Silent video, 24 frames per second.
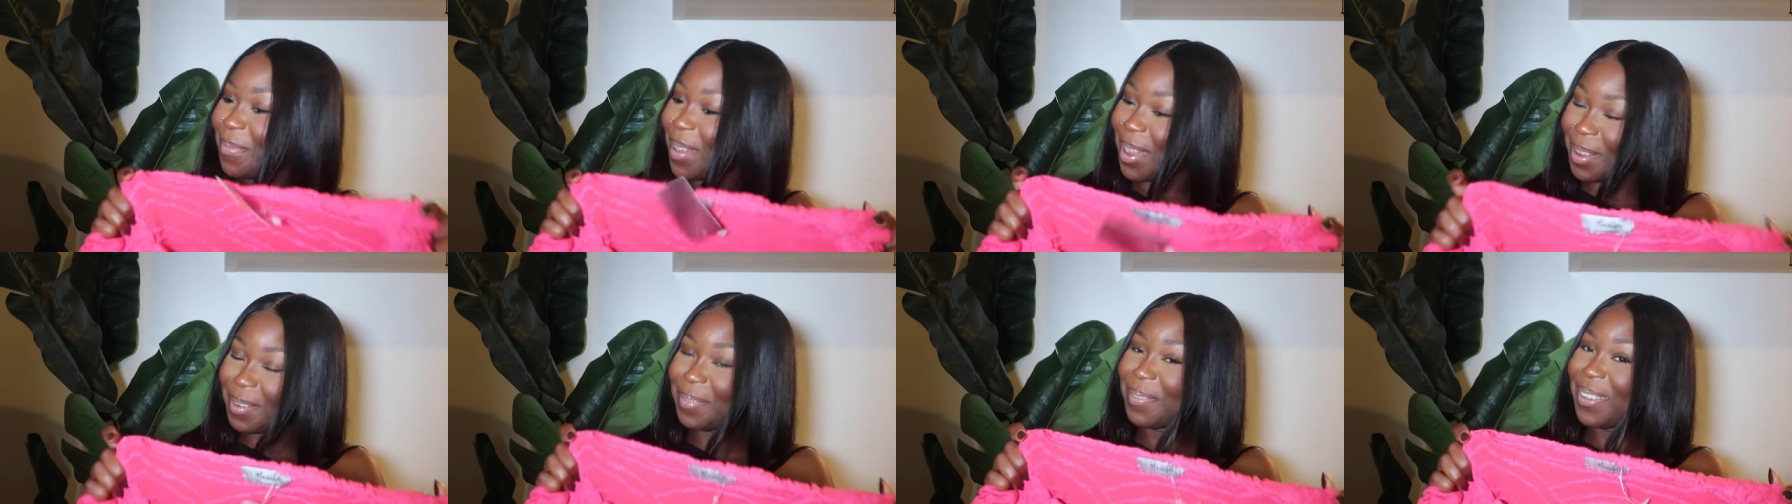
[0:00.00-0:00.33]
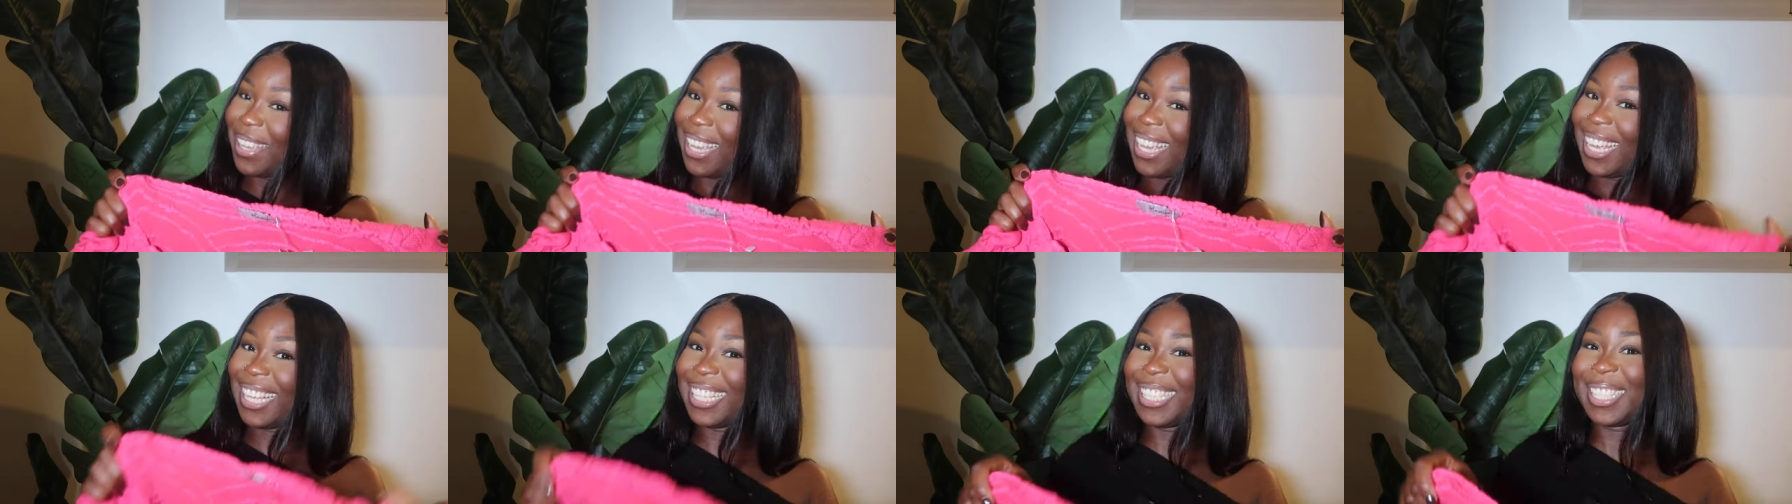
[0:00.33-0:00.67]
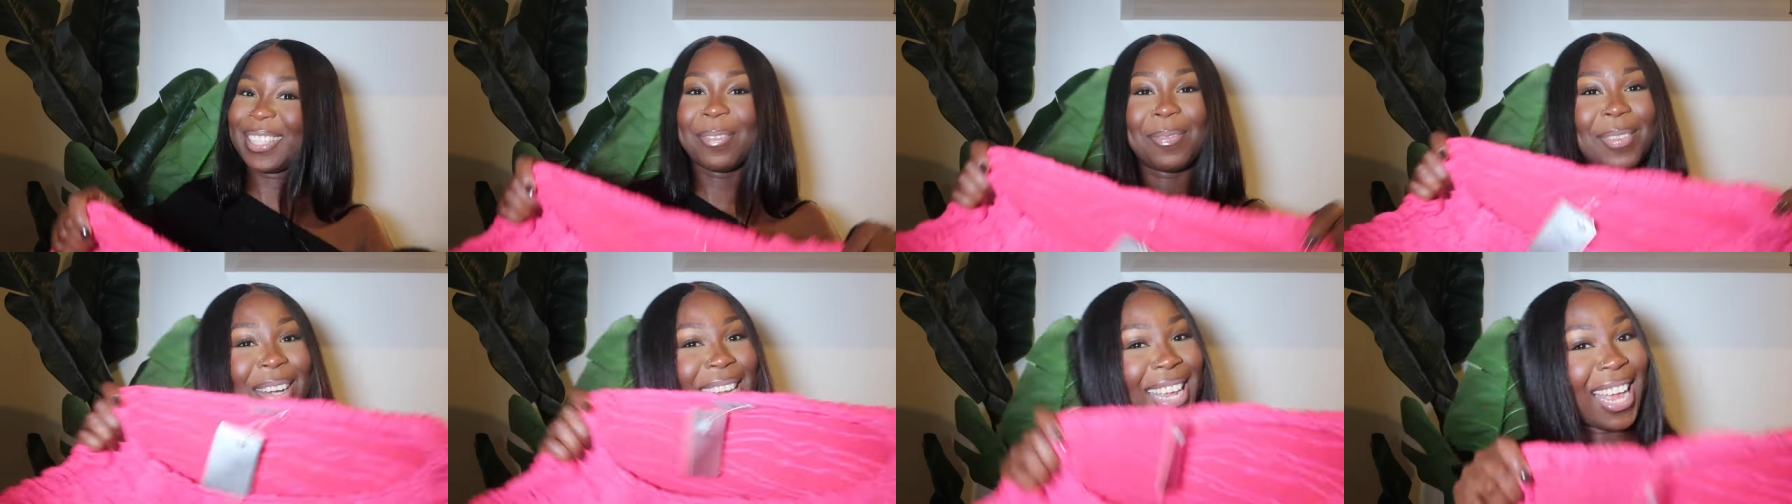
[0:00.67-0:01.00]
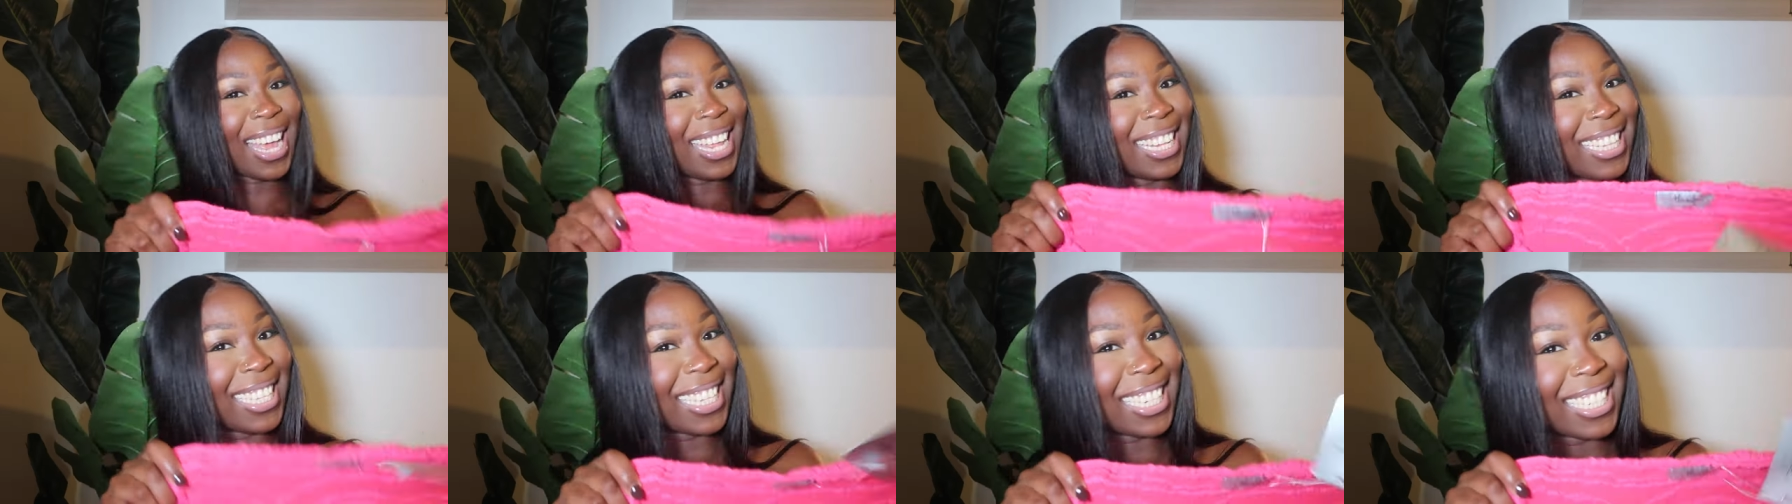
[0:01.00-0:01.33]
moment to bring
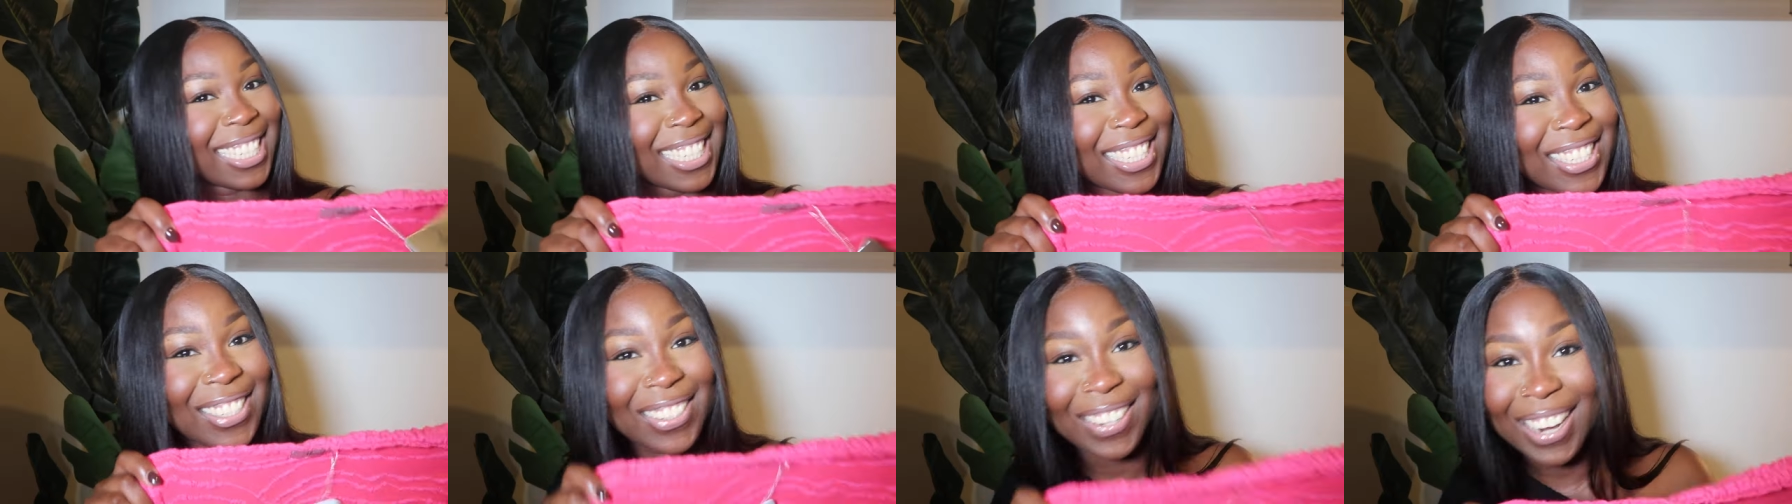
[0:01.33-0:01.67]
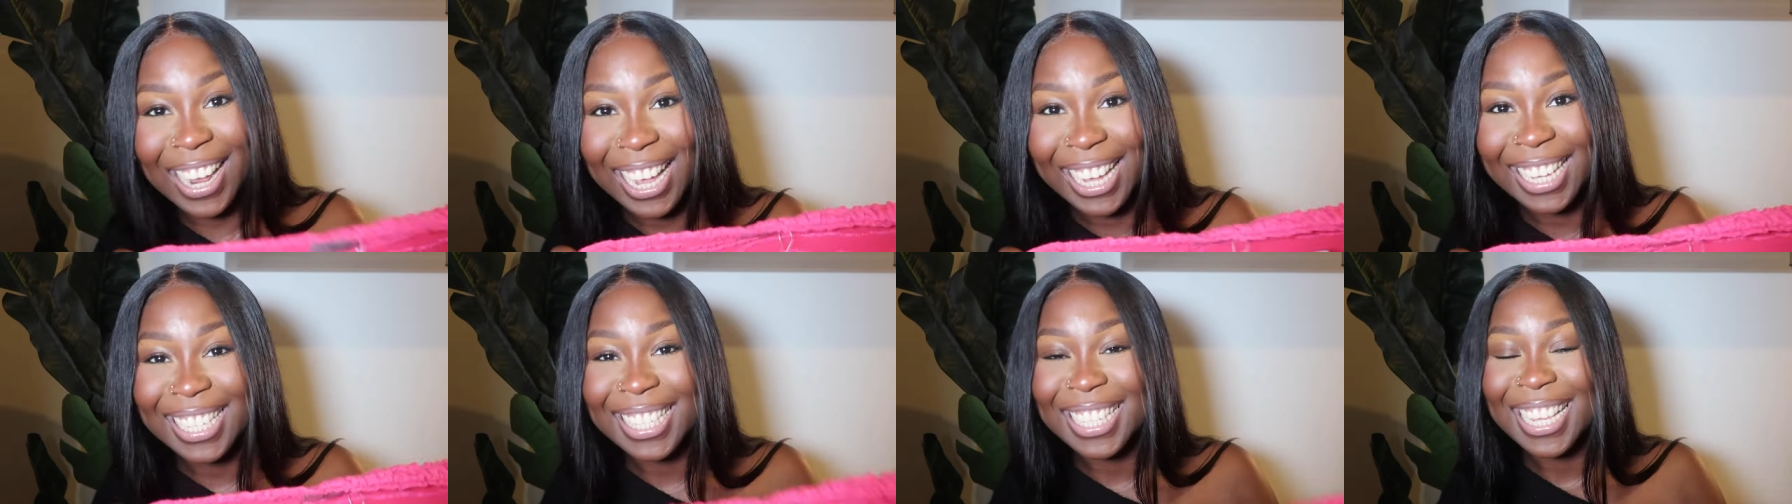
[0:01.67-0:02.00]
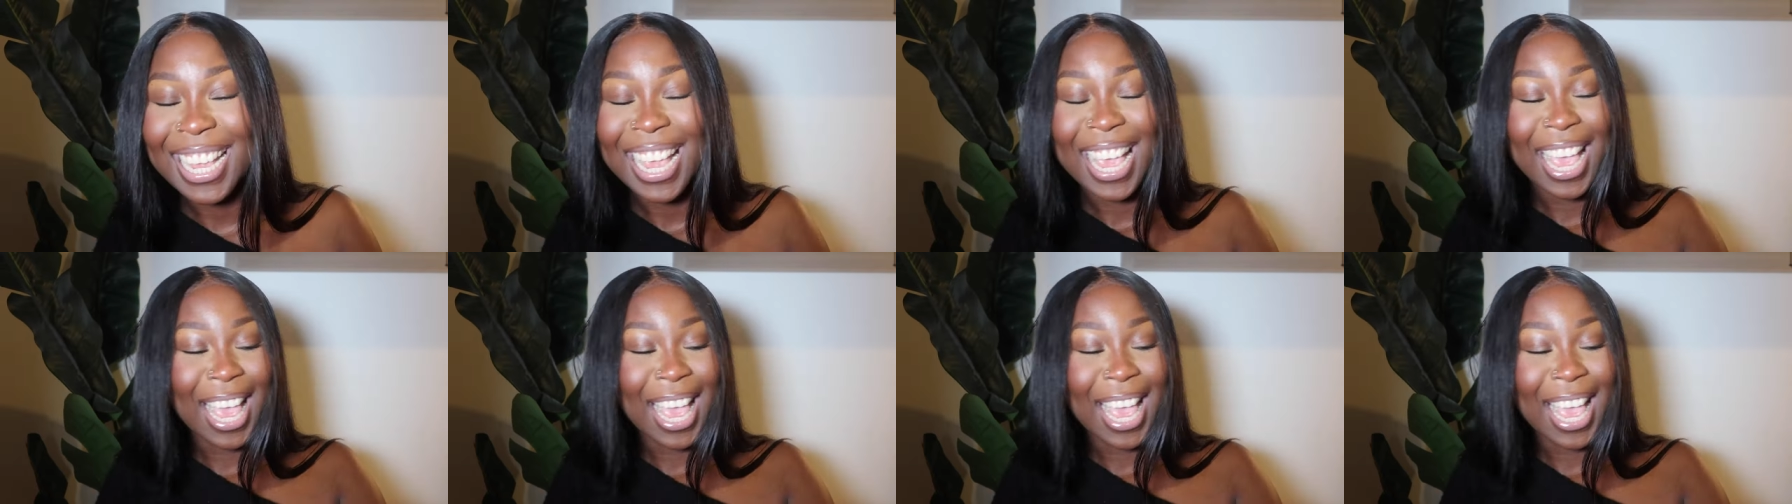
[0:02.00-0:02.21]
out this dress.